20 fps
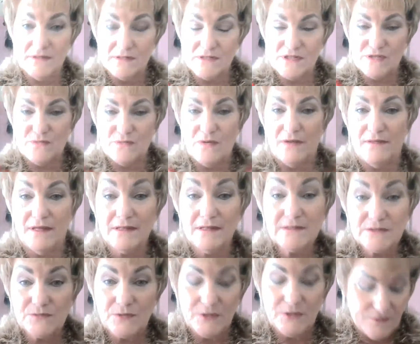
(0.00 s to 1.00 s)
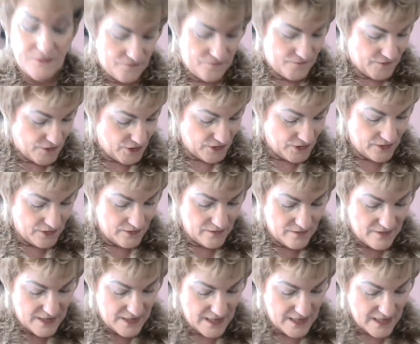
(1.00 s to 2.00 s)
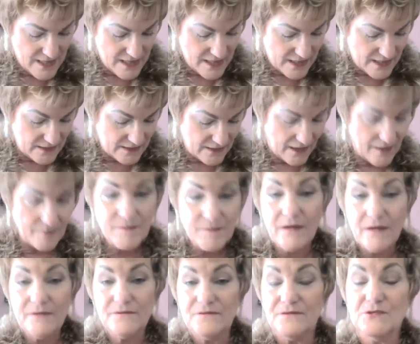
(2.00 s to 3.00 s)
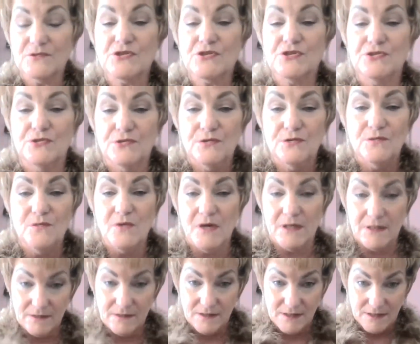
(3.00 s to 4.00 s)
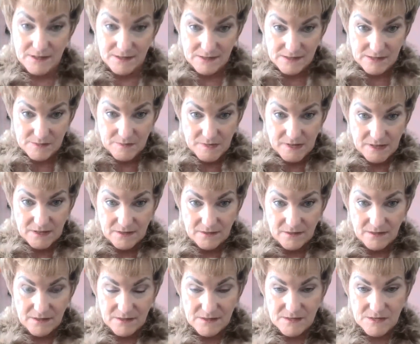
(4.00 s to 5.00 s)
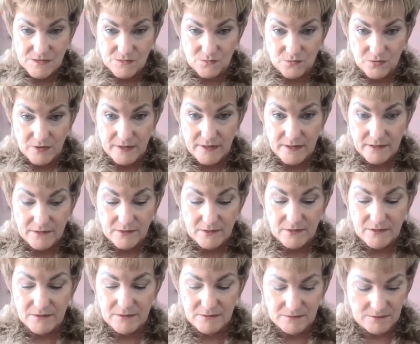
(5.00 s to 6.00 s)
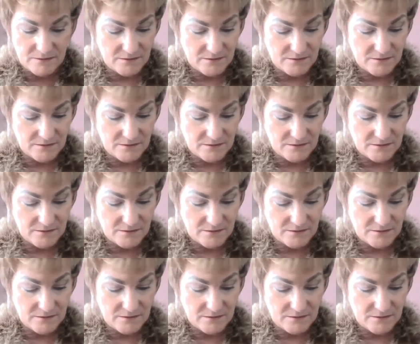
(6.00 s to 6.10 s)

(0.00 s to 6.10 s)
a sweat. That's real fur. I'm not for sure what it is, but it is real.